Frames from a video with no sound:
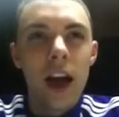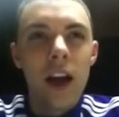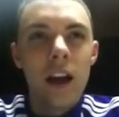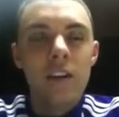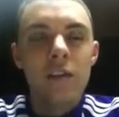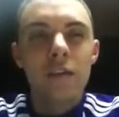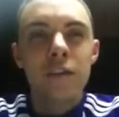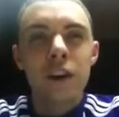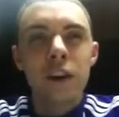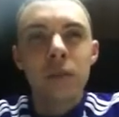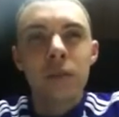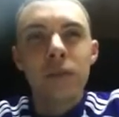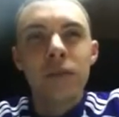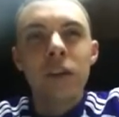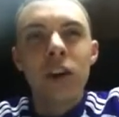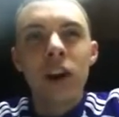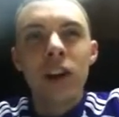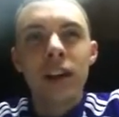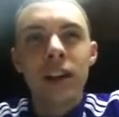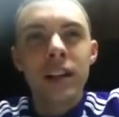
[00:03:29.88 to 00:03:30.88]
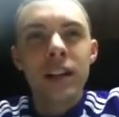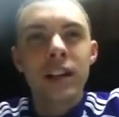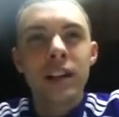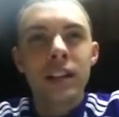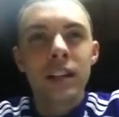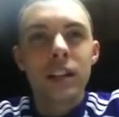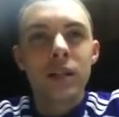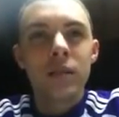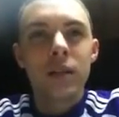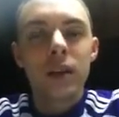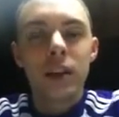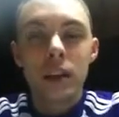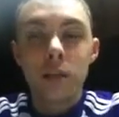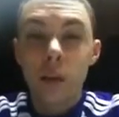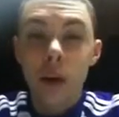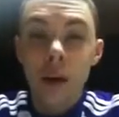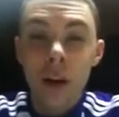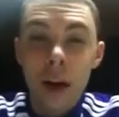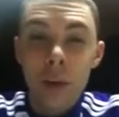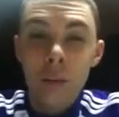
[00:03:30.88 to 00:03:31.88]
And from a far distance, because
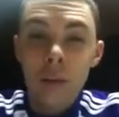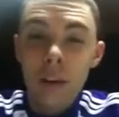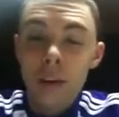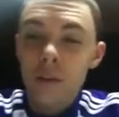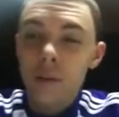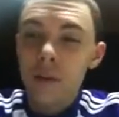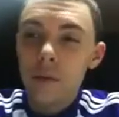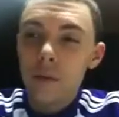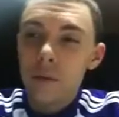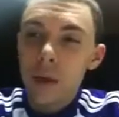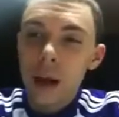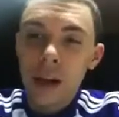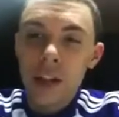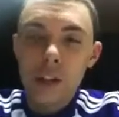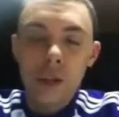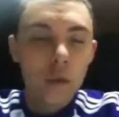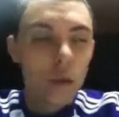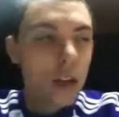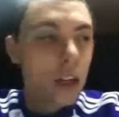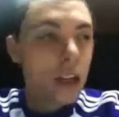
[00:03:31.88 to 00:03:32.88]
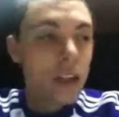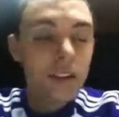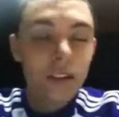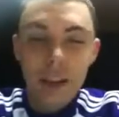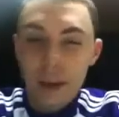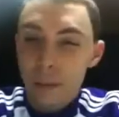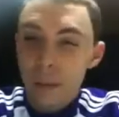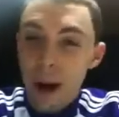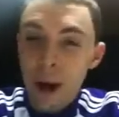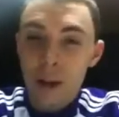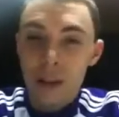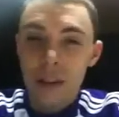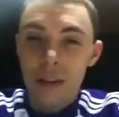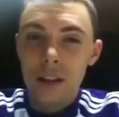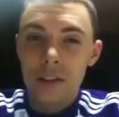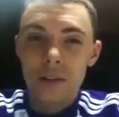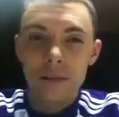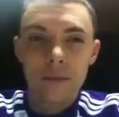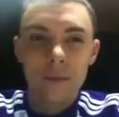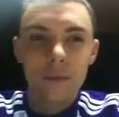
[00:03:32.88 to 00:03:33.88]
my grandpa, mind you, he lives in the
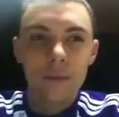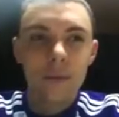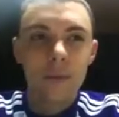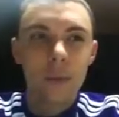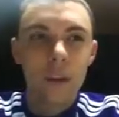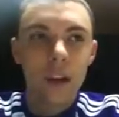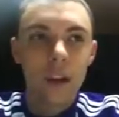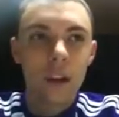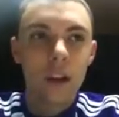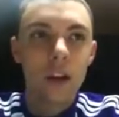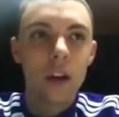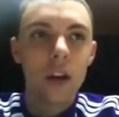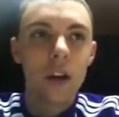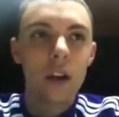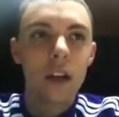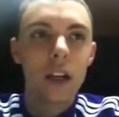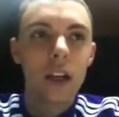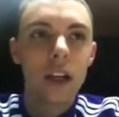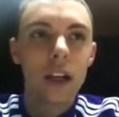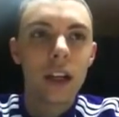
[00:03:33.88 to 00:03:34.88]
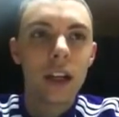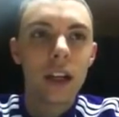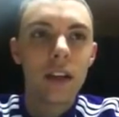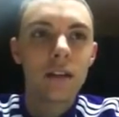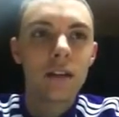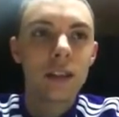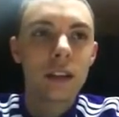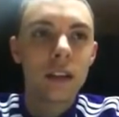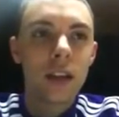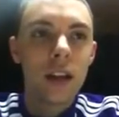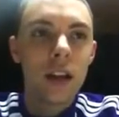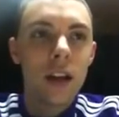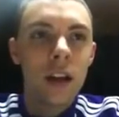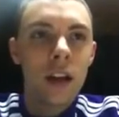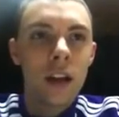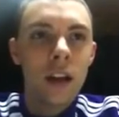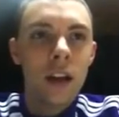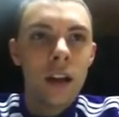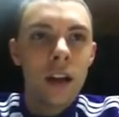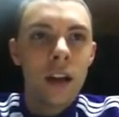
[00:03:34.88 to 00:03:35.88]
mountains. He lives
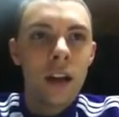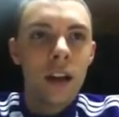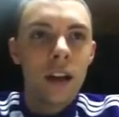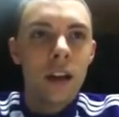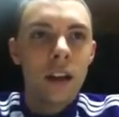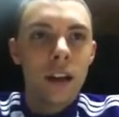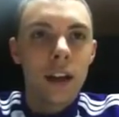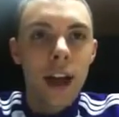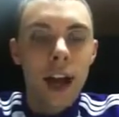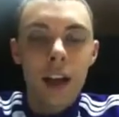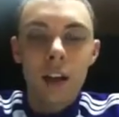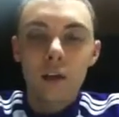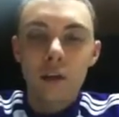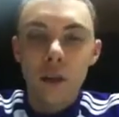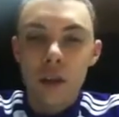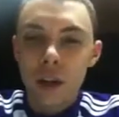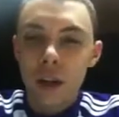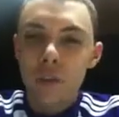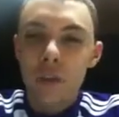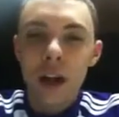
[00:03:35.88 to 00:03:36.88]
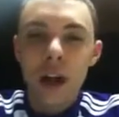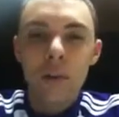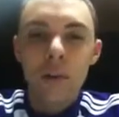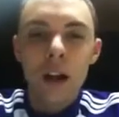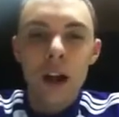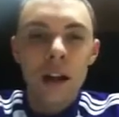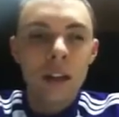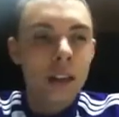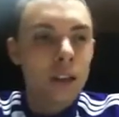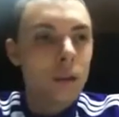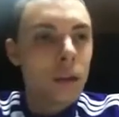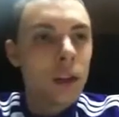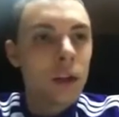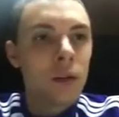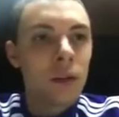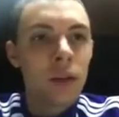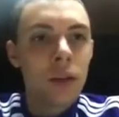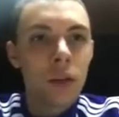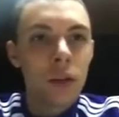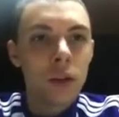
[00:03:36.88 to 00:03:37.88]
California, Pear Blossom.
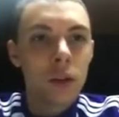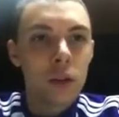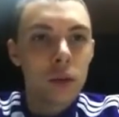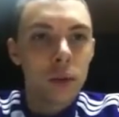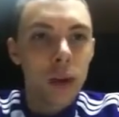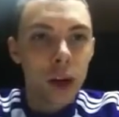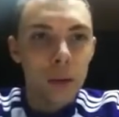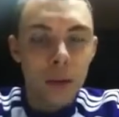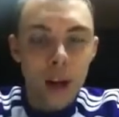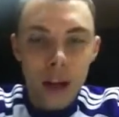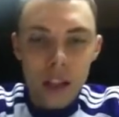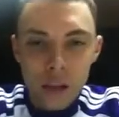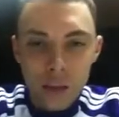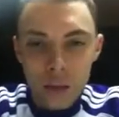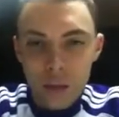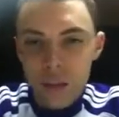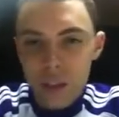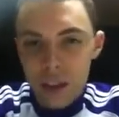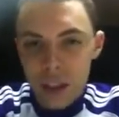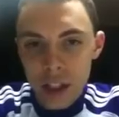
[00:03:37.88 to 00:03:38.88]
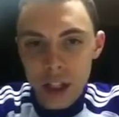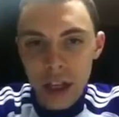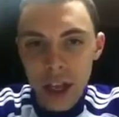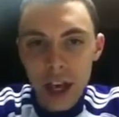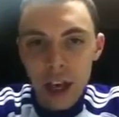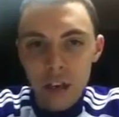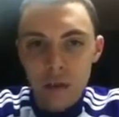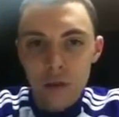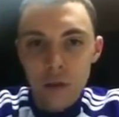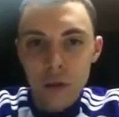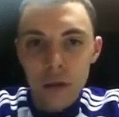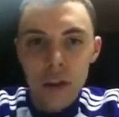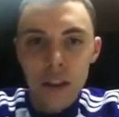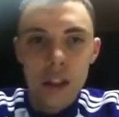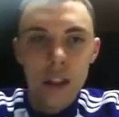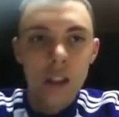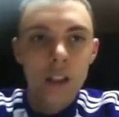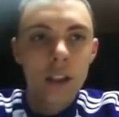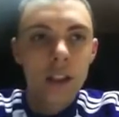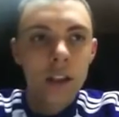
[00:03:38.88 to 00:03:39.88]
Anyone who knows who Pear Blossom, if there's any
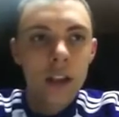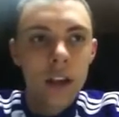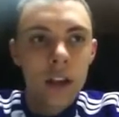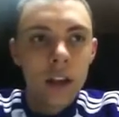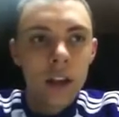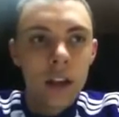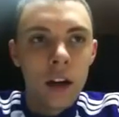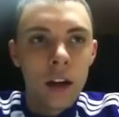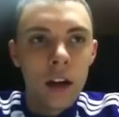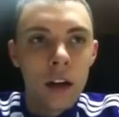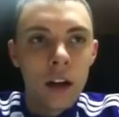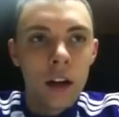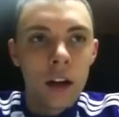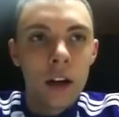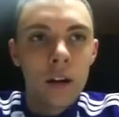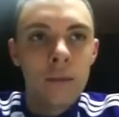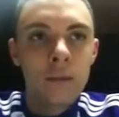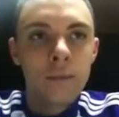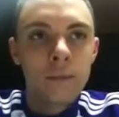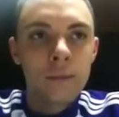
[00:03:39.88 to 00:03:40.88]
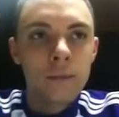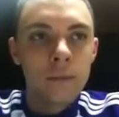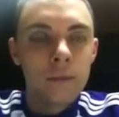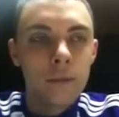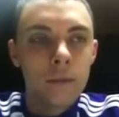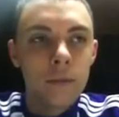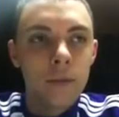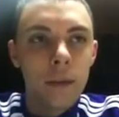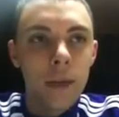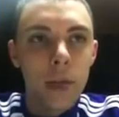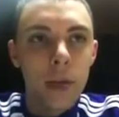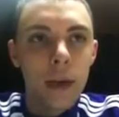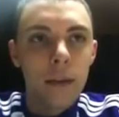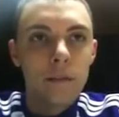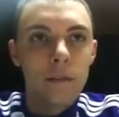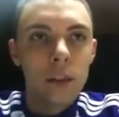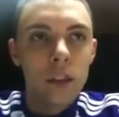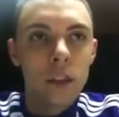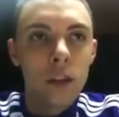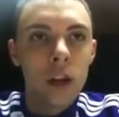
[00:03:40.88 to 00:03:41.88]
Californians,
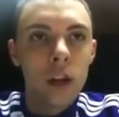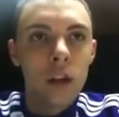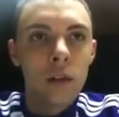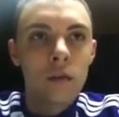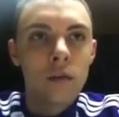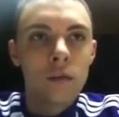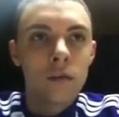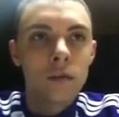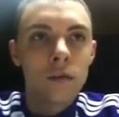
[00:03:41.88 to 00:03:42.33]
Palmdale